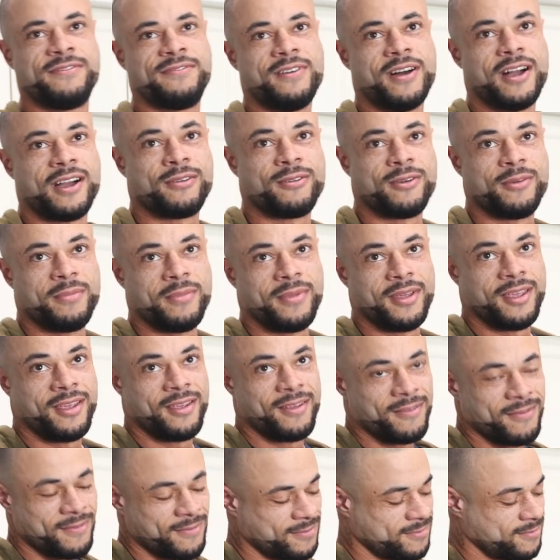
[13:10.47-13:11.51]
Fuck with me.
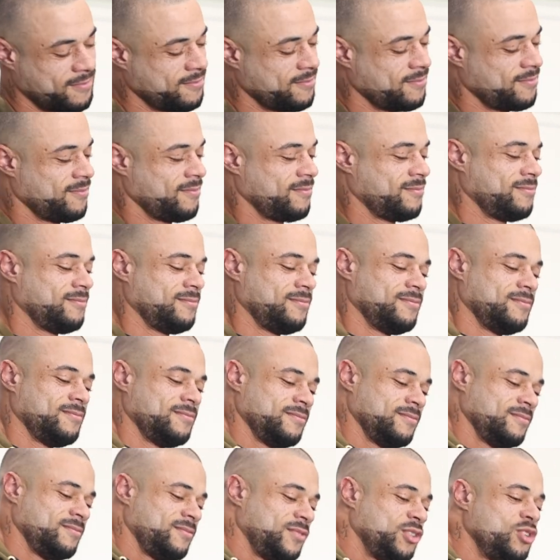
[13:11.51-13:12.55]

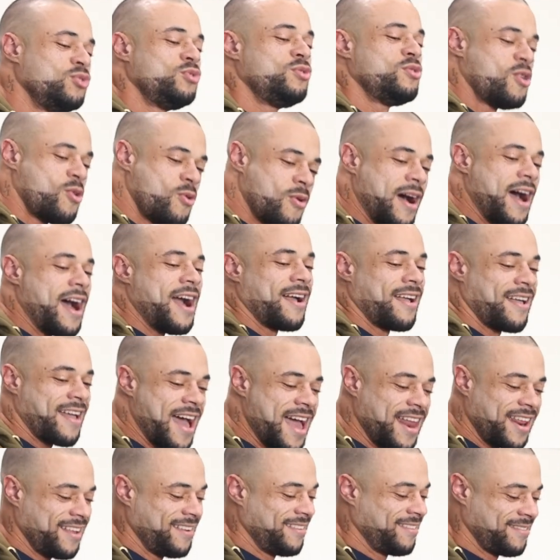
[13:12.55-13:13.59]
You know I
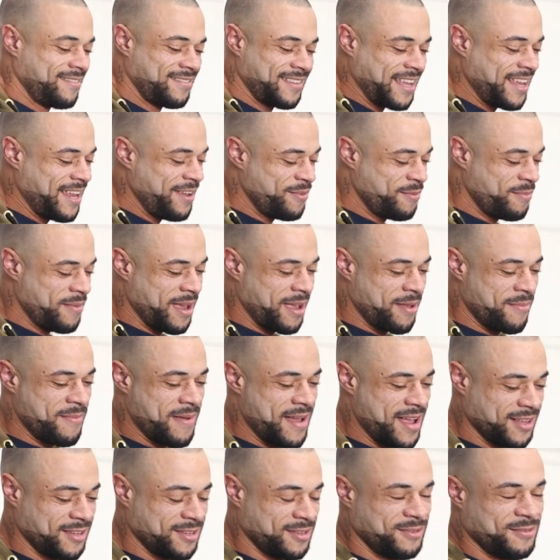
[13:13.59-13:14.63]
got it. Didn't even make a
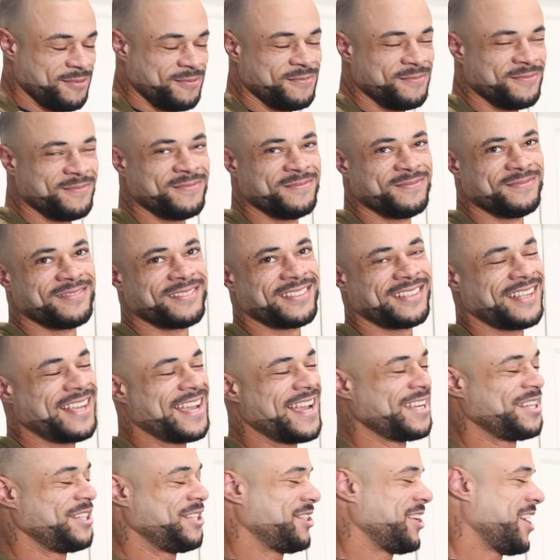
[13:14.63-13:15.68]
mess. Ah,
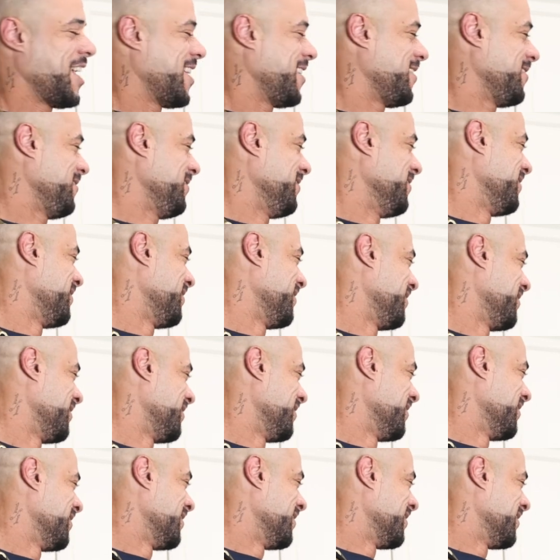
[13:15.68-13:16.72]
that shit.
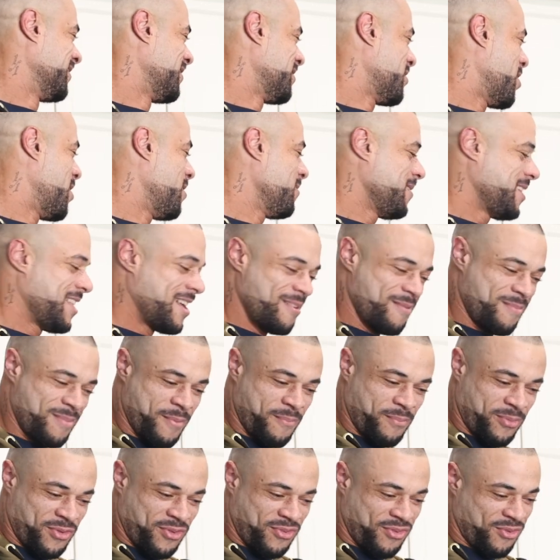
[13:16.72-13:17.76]
Normally that would
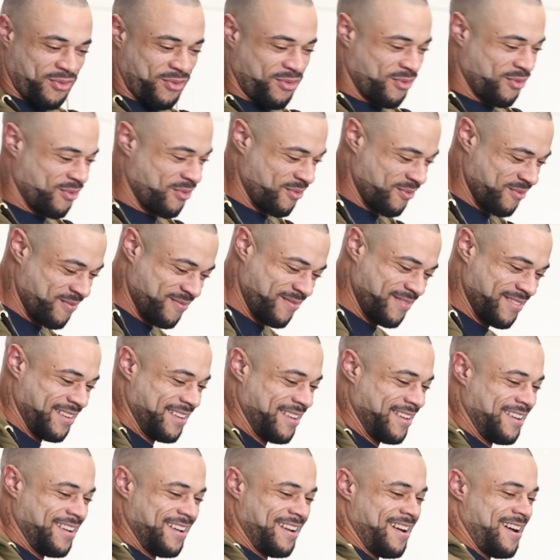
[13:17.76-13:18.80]

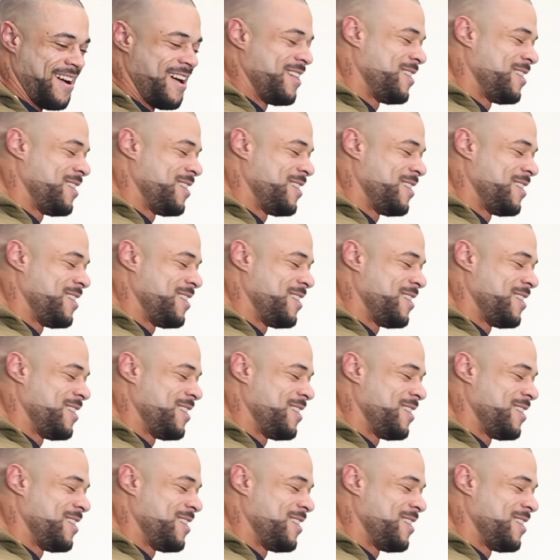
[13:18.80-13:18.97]
be